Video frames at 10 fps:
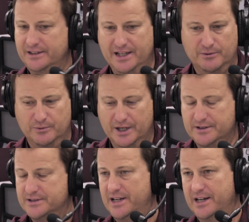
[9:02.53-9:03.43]
You had a
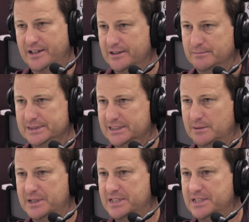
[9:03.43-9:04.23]
record setting year at Mississippi